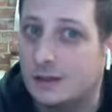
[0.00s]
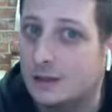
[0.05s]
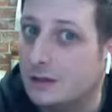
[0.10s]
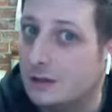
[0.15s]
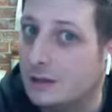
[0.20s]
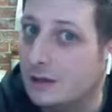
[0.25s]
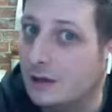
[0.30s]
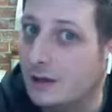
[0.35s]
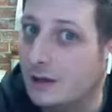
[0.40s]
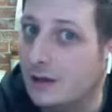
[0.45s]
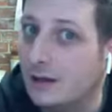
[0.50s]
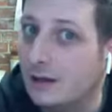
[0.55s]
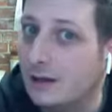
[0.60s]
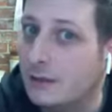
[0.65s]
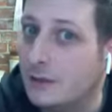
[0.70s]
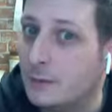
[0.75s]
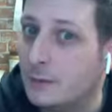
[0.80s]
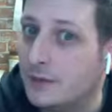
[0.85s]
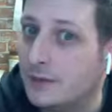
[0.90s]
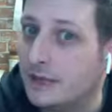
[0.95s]
uh,
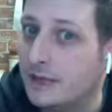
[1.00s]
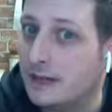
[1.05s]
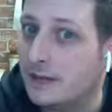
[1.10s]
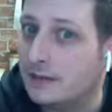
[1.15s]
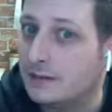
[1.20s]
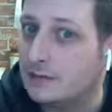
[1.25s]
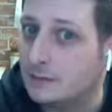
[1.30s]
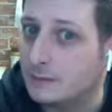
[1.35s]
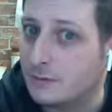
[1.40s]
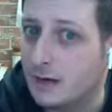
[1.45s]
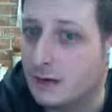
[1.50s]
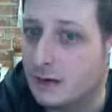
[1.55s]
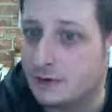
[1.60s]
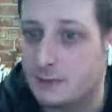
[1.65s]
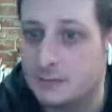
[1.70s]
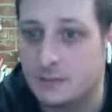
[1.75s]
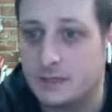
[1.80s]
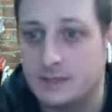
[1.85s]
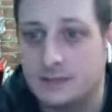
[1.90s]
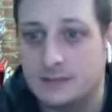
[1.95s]
the mechanics around it
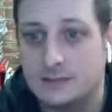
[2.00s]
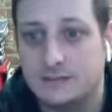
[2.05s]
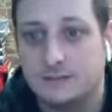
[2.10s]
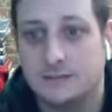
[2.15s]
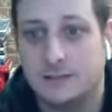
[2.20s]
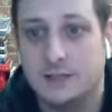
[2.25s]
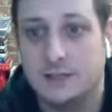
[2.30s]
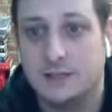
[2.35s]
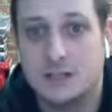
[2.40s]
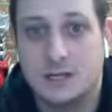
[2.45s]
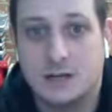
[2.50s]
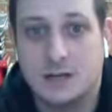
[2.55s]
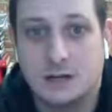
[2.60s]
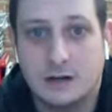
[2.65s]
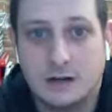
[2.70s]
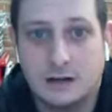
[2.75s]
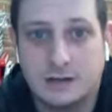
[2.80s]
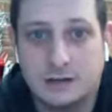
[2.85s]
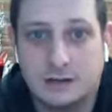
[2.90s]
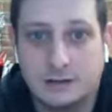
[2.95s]
being
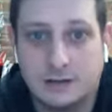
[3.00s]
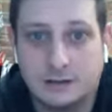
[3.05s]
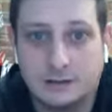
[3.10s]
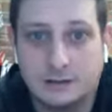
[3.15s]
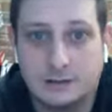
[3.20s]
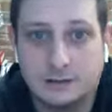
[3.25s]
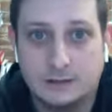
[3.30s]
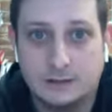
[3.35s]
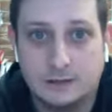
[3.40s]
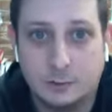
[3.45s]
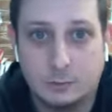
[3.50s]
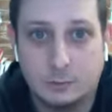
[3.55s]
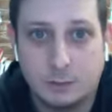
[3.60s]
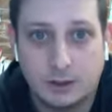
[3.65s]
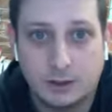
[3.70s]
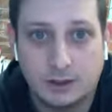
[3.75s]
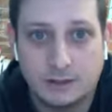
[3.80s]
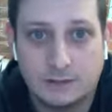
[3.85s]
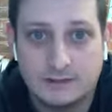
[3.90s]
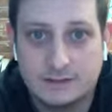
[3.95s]
deflationary and you know
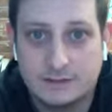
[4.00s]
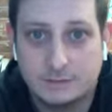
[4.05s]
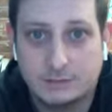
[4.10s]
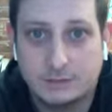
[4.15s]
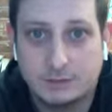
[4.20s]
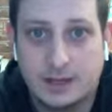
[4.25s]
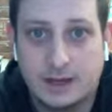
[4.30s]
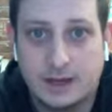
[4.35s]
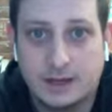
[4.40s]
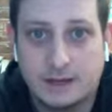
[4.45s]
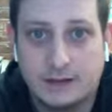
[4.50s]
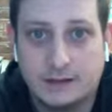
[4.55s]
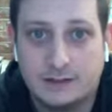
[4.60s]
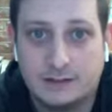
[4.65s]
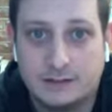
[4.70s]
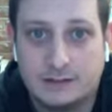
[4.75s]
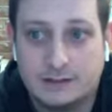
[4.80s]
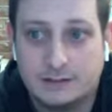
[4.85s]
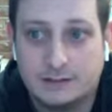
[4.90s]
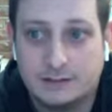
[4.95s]
burning the supply
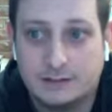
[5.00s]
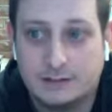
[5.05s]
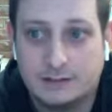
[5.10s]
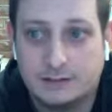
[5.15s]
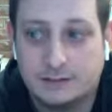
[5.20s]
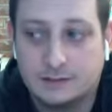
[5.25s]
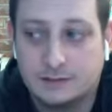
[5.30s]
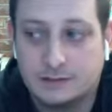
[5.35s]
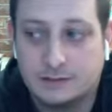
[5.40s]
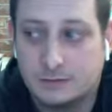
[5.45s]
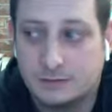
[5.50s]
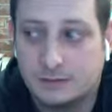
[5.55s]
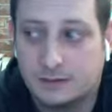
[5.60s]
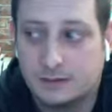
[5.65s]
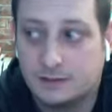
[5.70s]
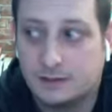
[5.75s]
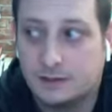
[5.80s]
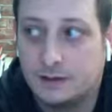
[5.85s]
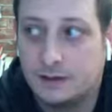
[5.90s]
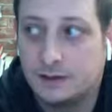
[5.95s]
is is
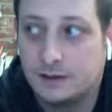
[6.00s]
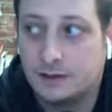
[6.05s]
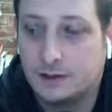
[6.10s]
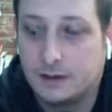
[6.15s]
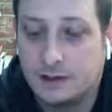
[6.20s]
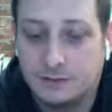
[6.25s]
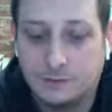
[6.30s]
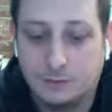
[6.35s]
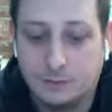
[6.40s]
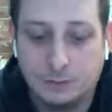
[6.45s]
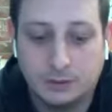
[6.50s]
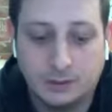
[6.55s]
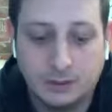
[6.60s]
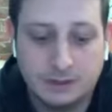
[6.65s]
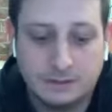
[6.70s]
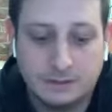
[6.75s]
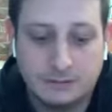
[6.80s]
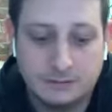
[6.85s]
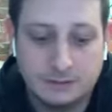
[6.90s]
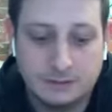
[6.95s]
something. If you
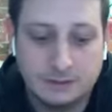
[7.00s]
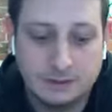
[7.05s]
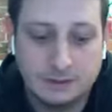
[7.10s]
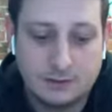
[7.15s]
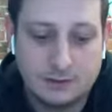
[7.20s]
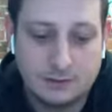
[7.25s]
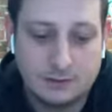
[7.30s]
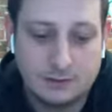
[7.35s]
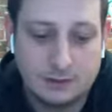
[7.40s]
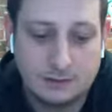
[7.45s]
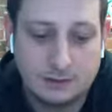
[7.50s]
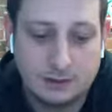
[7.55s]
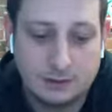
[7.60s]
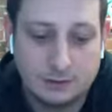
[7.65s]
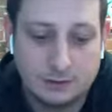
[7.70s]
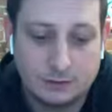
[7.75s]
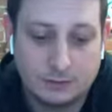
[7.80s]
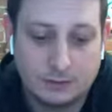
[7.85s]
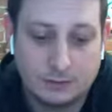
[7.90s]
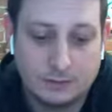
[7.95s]
believe that
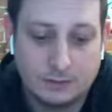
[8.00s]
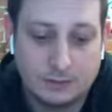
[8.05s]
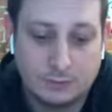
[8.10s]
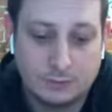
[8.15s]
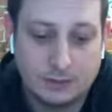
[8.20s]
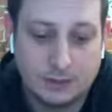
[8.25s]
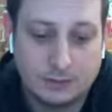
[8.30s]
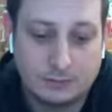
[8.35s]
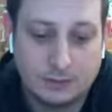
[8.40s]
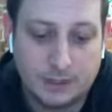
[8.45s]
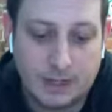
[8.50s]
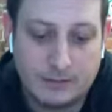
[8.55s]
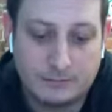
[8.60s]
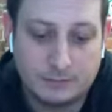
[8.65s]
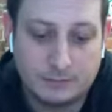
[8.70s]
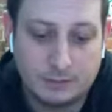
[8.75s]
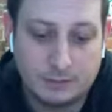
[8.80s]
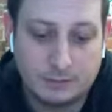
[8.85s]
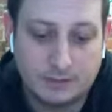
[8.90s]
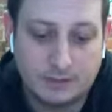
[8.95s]
they'll they'll be a
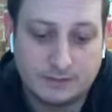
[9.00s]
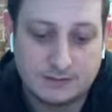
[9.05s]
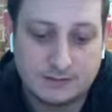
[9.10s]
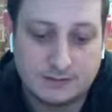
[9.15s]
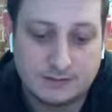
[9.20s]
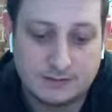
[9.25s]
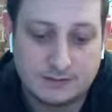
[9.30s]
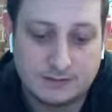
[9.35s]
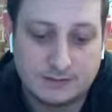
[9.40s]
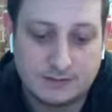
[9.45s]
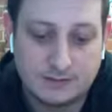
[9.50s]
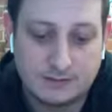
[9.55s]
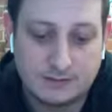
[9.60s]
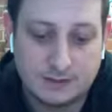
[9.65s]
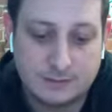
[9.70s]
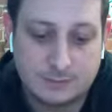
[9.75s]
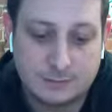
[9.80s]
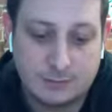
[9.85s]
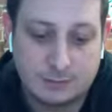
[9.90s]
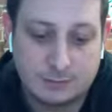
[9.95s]
platform that's
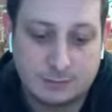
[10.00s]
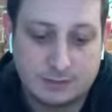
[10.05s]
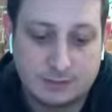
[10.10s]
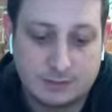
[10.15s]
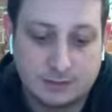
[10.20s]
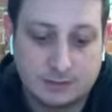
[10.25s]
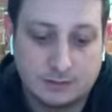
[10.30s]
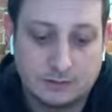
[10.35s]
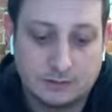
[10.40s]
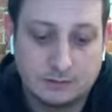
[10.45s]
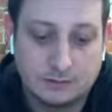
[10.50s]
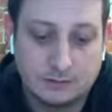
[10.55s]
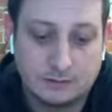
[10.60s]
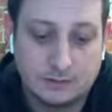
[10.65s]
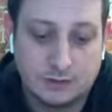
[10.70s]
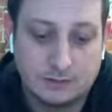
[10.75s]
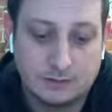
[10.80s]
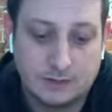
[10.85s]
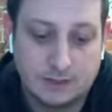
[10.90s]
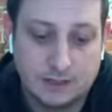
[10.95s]
that's popular
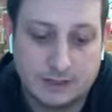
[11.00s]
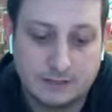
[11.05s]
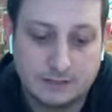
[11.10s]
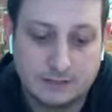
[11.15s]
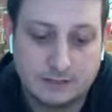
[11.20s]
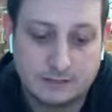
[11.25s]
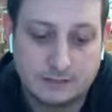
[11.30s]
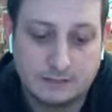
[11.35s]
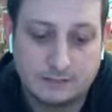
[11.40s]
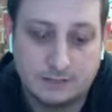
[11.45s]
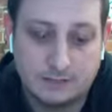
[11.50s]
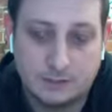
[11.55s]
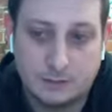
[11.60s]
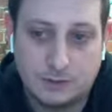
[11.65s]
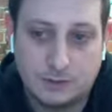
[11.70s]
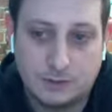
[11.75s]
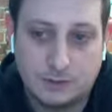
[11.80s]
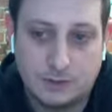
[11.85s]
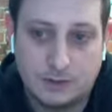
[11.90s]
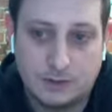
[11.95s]
over the next
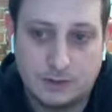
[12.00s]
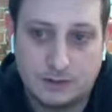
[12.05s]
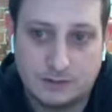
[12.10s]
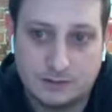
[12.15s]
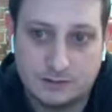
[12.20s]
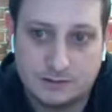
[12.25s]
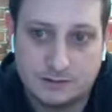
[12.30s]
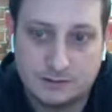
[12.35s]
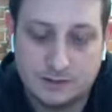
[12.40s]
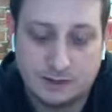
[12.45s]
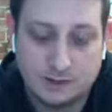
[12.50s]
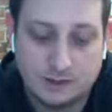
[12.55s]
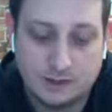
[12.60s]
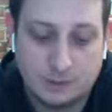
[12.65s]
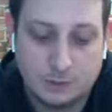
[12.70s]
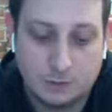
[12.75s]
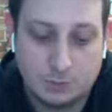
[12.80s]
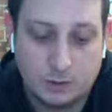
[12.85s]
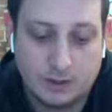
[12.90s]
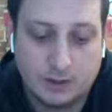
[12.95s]
few years,
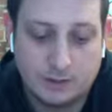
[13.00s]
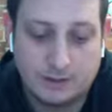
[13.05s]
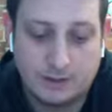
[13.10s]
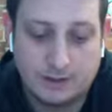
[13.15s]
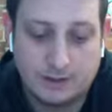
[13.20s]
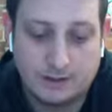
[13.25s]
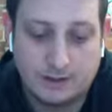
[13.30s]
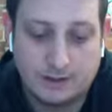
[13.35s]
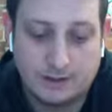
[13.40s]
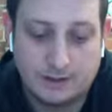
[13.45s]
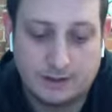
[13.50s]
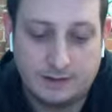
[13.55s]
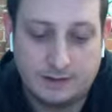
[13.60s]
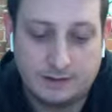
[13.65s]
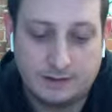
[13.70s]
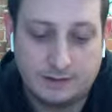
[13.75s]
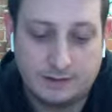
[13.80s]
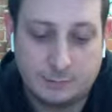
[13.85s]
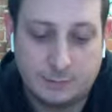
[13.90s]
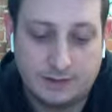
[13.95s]
with
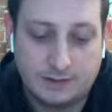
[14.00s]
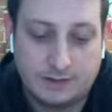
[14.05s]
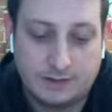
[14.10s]
with